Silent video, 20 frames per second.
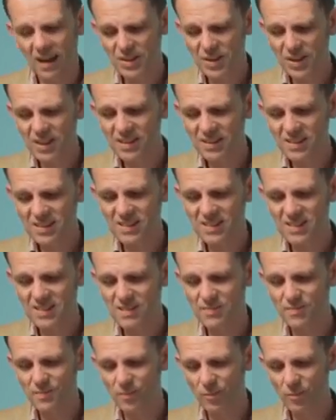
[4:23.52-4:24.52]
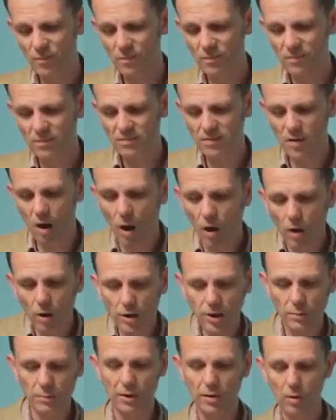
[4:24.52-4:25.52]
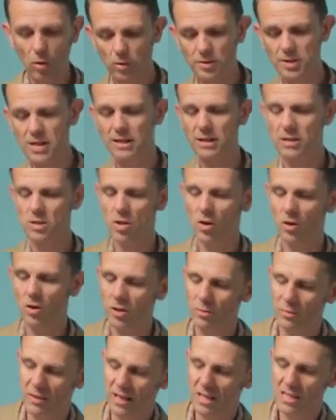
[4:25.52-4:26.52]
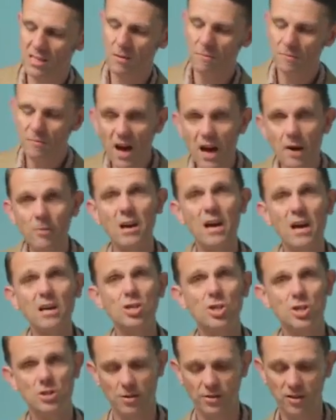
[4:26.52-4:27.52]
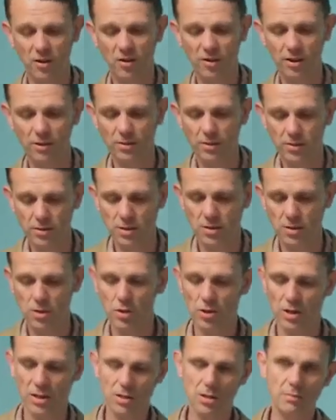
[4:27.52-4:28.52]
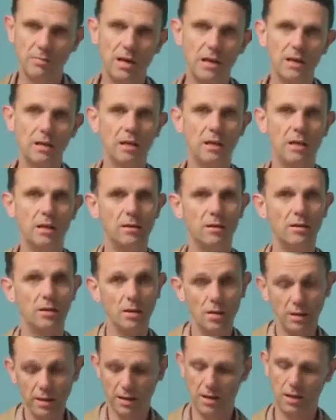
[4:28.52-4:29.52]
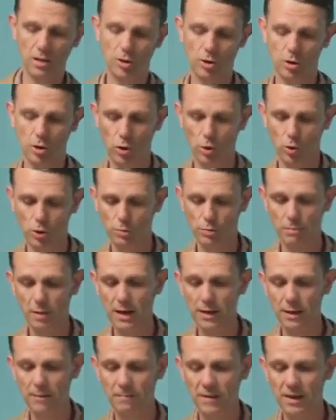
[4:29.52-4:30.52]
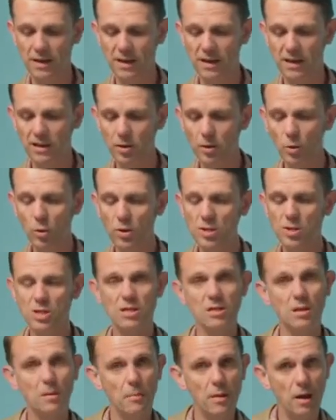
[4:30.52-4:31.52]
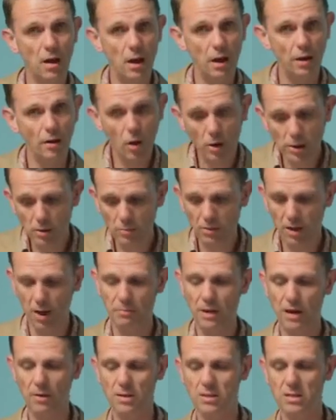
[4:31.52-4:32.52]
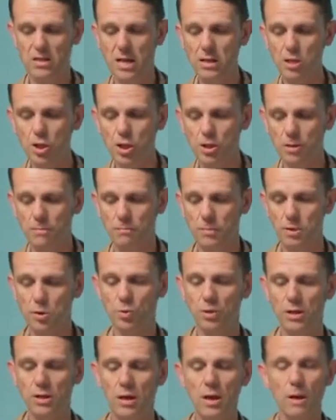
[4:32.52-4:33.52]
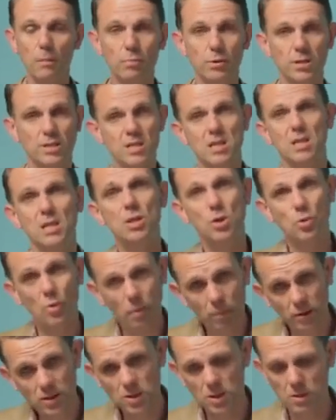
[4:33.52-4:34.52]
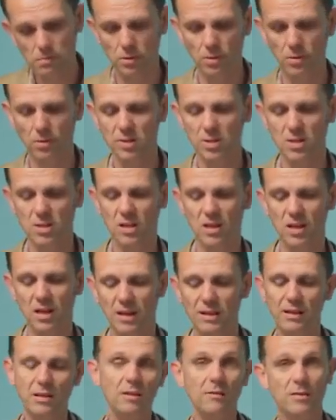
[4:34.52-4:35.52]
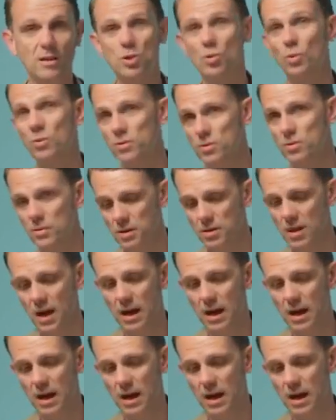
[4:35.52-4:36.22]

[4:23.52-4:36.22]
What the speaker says: I think this argument, Lord Denning's argument, is a variation on the argument that he's trying to make in the early case, Schorschmeyer. In other words, it's an argument about the tension between procedural principles and individual